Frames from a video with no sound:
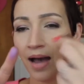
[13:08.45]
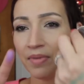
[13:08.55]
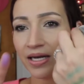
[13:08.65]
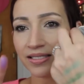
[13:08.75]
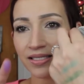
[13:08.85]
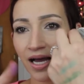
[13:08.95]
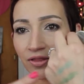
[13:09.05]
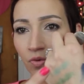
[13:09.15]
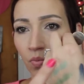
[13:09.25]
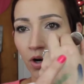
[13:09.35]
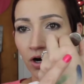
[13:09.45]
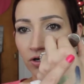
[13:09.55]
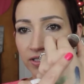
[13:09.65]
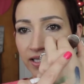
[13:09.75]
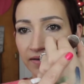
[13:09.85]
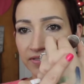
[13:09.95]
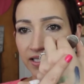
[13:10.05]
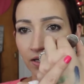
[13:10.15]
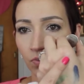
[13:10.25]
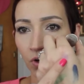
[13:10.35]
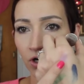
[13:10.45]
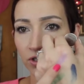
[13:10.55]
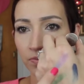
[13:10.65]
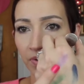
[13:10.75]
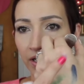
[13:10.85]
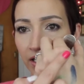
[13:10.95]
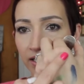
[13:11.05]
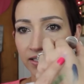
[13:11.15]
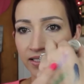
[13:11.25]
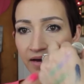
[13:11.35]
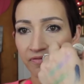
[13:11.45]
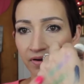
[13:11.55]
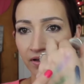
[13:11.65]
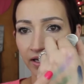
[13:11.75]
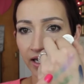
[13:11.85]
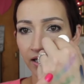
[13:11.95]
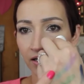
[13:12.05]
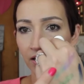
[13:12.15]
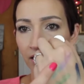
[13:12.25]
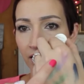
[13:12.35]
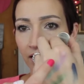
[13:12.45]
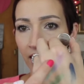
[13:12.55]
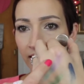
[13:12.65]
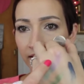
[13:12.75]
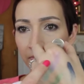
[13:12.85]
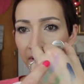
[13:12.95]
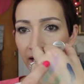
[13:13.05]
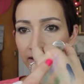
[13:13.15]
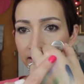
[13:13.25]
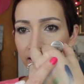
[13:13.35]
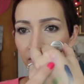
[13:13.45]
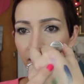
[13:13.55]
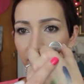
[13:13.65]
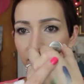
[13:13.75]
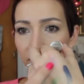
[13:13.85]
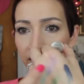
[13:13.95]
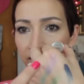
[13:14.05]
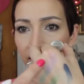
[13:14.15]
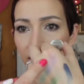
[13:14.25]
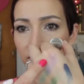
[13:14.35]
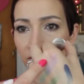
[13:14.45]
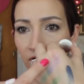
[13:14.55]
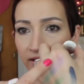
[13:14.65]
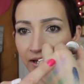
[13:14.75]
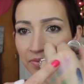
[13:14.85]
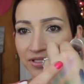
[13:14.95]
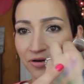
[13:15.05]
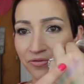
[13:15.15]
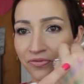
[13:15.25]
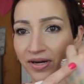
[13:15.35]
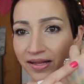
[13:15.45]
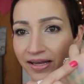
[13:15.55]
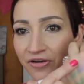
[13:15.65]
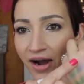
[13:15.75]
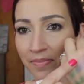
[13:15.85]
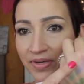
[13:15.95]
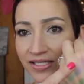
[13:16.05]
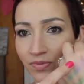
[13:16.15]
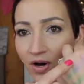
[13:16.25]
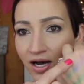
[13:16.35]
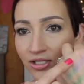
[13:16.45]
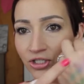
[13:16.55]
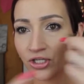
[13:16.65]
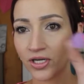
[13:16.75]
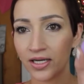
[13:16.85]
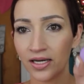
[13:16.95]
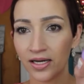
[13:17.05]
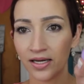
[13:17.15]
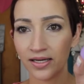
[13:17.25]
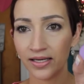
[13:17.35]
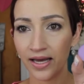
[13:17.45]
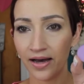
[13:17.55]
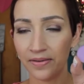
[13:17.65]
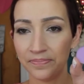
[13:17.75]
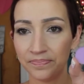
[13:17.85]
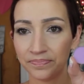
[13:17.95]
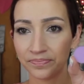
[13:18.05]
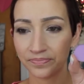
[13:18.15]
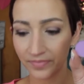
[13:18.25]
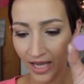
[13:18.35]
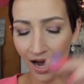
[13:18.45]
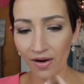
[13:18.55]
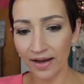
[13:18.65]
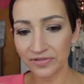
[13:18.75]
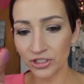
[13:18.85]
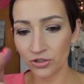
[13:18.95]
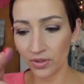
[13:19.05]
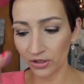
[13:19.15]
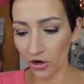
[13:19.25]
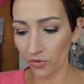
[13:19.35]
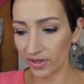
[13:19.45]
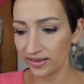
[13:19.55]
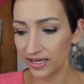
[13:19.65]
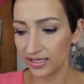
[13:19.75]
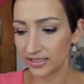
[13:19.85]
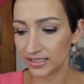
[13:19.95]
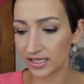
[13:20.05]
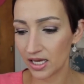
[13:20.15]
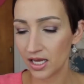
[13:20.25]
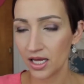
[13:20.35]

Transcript: I mean, it's not the worst. I've seen worse, but it's definitely not the best. There it is right there. Sorry, that was a really crappy swatch. Yeah, I'll have to do a look with these